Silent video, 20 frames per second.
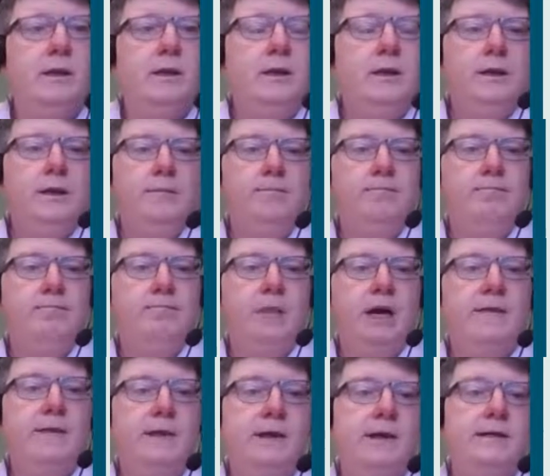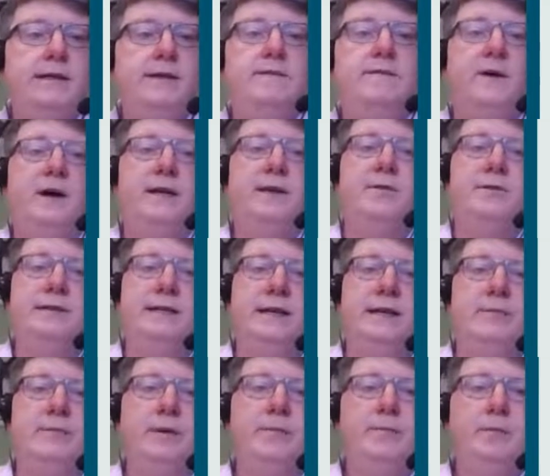My third and final
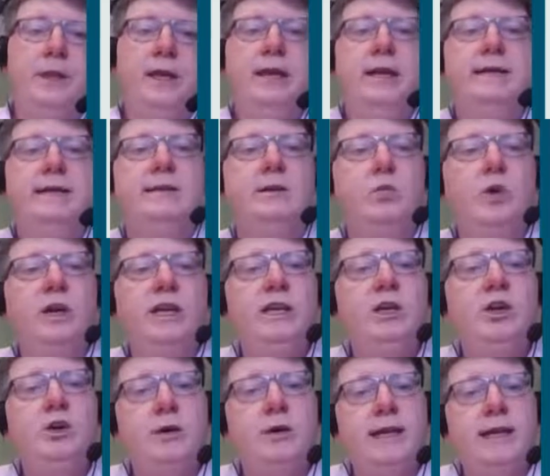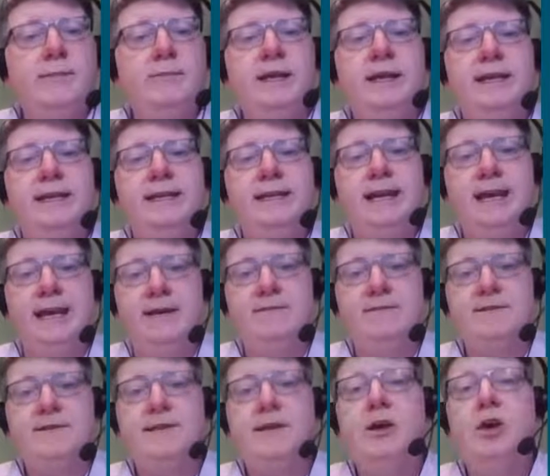tip is that when you create
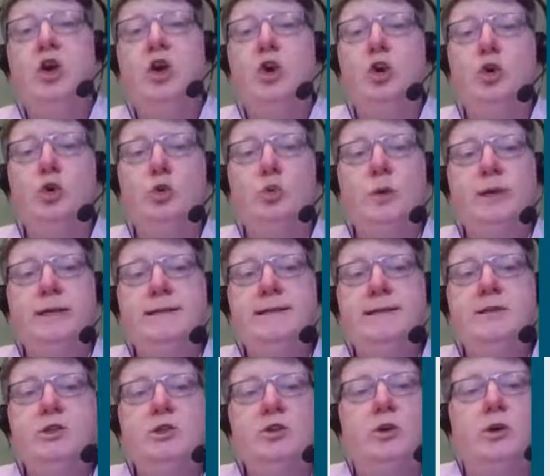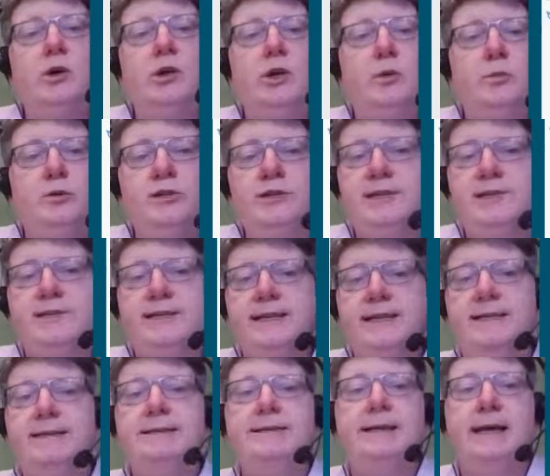PDFs, always ensure you're
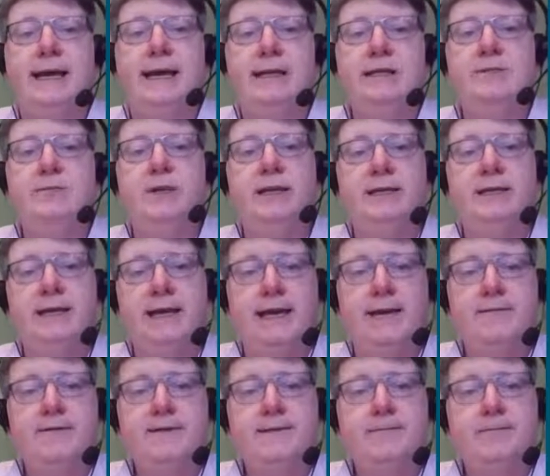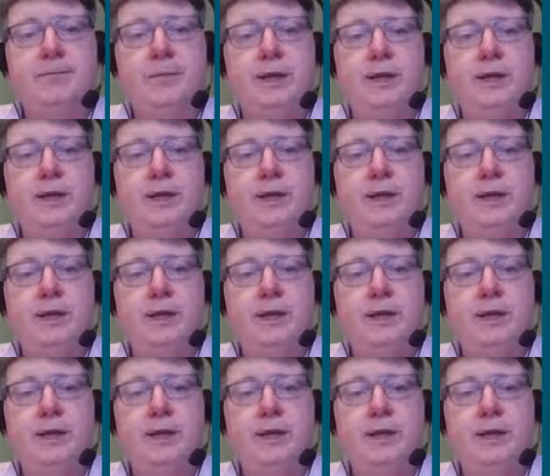producing tagged PDFs.